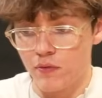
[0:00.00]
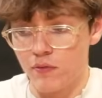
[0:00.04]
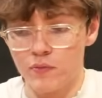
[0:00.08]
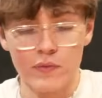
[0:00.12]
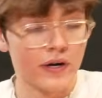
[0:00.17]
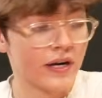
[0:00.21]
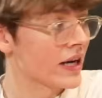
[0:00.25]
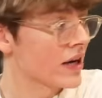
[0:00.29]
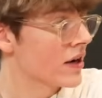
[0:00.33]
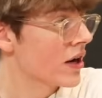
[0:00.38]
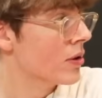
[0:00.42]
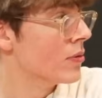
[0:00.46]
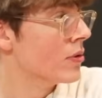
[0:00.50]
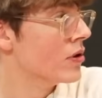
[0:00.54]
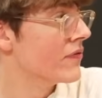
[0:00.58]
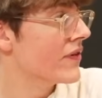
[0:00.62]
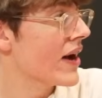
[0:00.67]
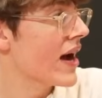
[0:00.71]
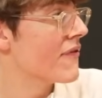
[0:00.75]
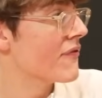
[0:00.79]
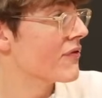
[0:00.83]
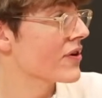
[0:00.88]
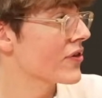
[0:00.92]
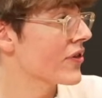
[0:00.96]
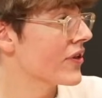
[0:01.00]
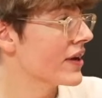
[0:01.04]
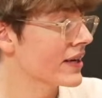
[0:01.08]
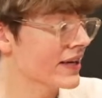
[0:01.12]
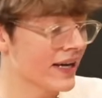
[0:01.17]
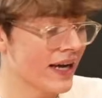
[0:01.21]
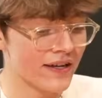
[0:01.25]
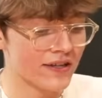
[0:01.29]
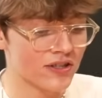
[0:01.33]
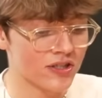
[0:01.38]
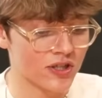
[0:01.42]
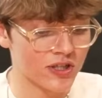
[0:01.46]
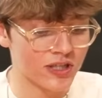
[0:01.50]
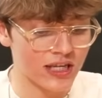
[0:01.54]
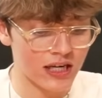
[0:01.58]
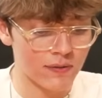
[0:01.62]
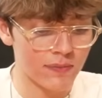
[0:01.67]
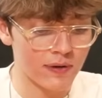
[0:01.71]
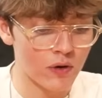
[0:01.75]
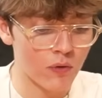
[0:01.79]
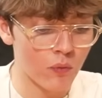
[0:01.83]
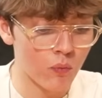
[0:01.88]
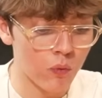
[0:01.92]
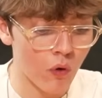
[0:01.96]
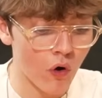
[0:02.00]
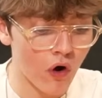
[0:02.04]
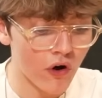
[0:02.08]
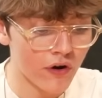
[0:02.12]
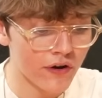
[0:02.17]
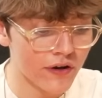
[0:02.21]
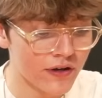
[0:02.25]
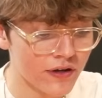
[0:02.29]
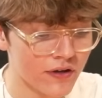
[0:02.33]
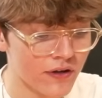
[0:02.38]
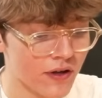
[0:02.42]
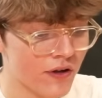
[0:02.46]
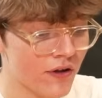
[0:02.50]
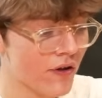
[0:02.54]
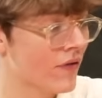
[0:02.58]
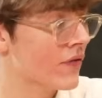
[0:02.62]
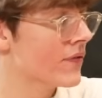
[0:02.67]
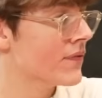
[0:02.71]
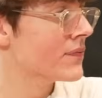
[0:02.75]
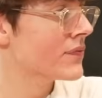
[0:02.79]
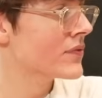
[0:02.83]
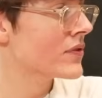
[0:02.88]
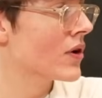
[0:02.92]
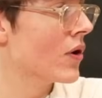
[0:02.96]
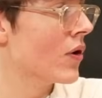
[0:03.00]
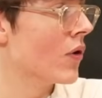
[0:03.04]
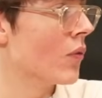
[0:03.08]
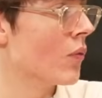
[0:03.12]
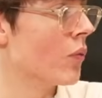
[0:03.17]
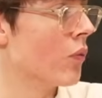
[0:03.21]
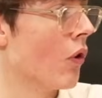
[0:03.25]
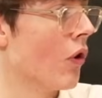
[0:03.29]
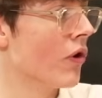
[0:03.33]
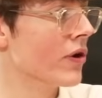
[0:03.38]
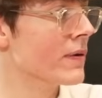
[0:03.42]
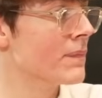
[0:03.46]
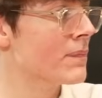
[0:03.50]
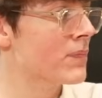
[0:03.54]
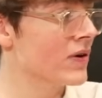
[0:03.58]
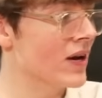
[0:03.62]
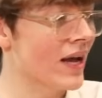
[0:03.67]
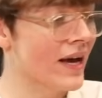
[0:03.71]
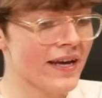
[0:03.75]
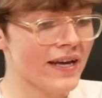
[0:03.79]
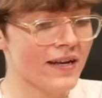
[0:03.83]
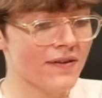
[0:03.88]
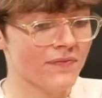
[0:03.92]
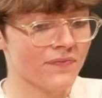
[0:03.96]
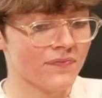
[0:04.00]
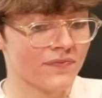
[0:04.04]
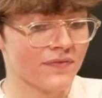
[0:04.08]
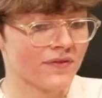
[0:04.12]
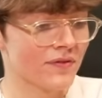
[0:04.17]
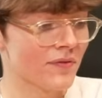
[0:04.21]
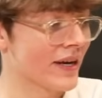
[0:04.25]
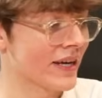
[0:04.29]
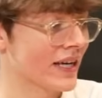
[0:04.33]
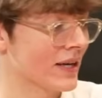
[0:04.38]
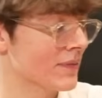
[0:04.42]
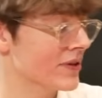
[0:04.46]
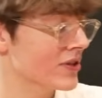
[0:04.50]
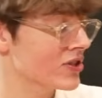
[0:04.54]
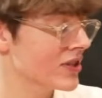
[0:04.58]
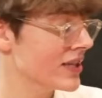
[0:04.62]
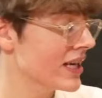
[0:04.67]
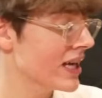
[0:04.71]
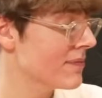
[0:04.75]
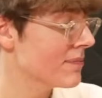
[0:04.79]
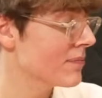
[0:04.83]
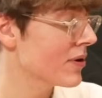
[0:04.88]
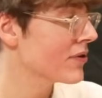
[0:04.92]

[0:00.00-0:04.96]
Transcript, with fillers: We're gonna remove everything. It's just gonna be one one plate. Wait, can we see it in